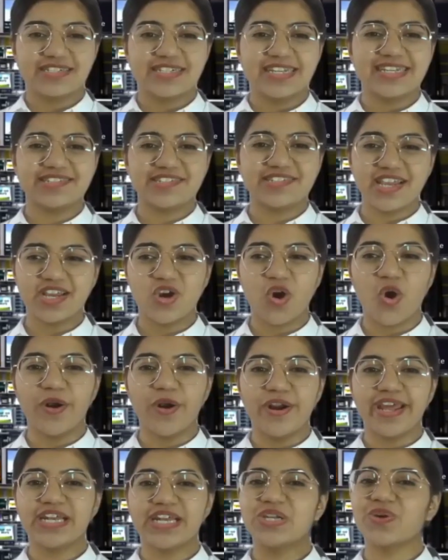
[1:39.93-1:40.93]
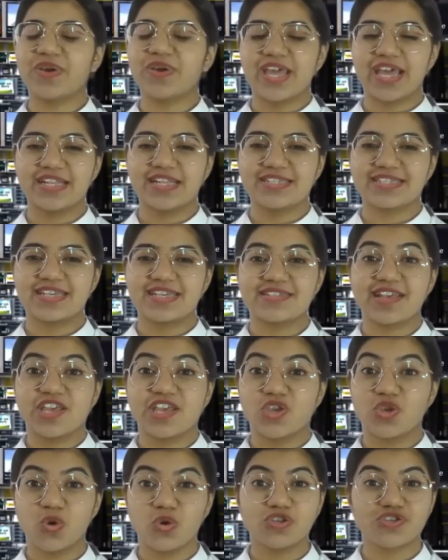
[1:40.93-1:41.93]
teaching coding to kids is a
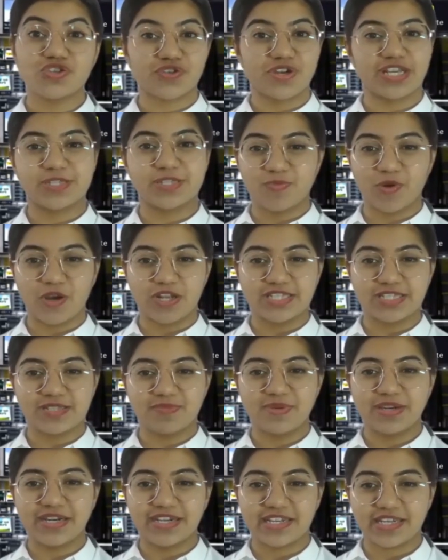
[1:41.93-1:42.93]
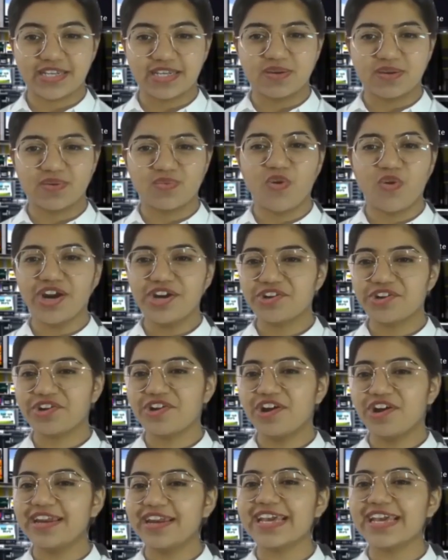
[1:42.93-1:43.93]
huge responsibility. What
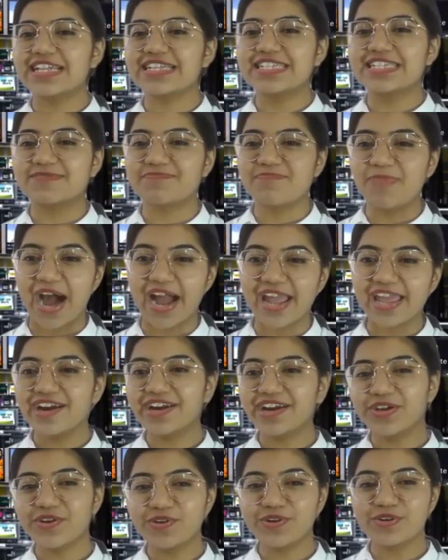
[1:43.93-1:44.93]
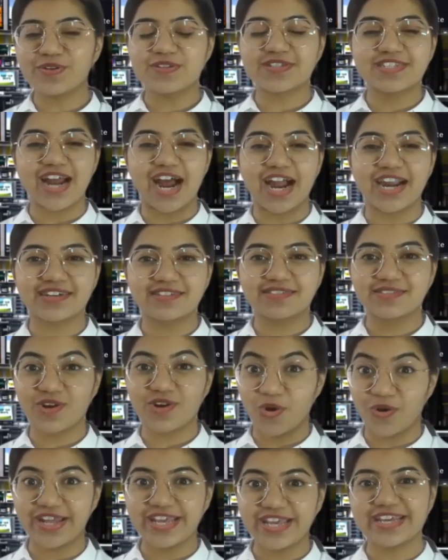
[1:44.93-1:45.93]
really inspired you to start
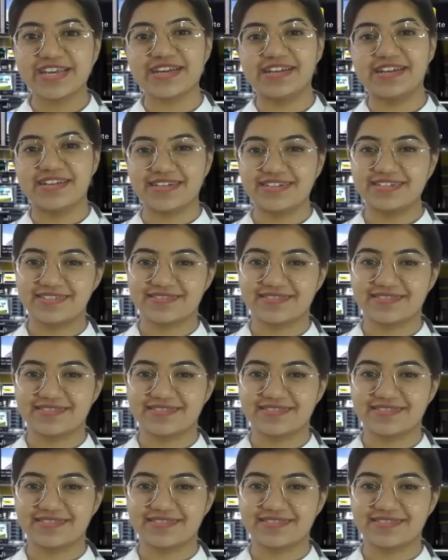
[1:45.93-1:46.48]
Codingal?